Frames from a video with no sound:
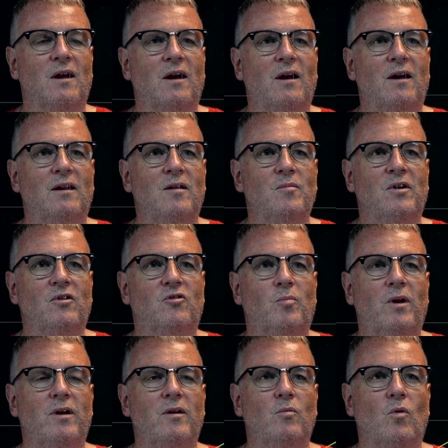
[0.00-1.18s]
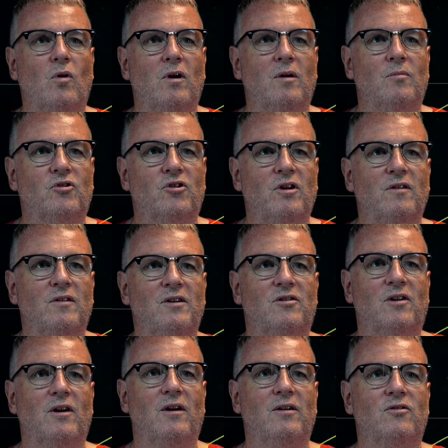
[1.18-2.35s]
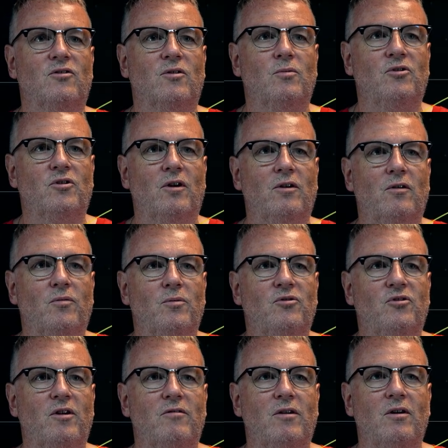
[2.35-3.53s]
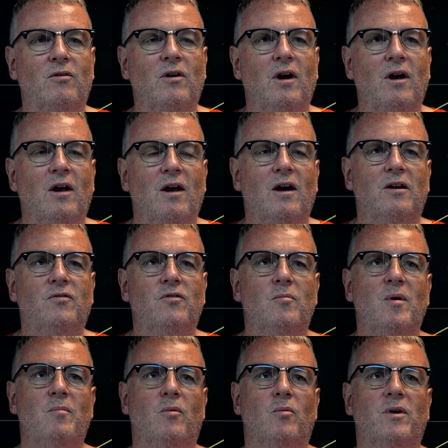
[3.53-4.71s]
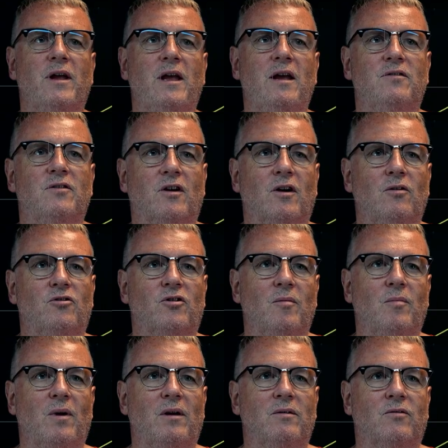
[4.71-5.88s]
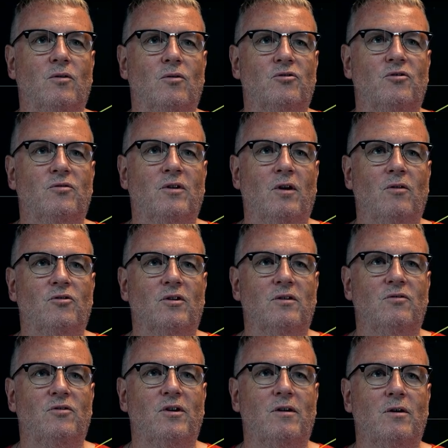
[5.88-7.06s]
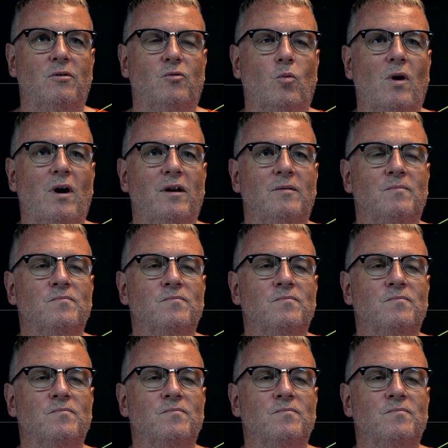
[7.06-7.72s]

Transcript: And let me explain why I'm seeing these lines. So we start off with 0. And if you remember, when I hit the cosine button, of course, the cosine of 0 is 1.